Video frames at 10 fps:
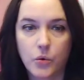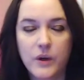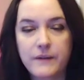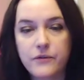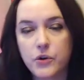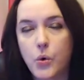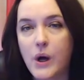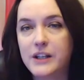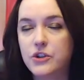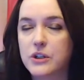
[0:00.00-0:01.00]
or whatever your
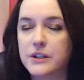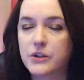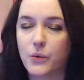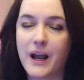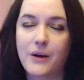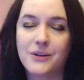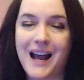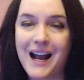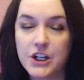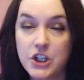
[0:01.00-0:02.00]
question is around,
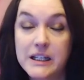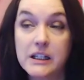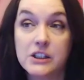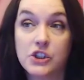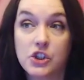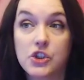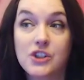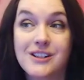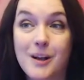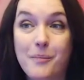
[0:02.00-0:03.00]
actually concerns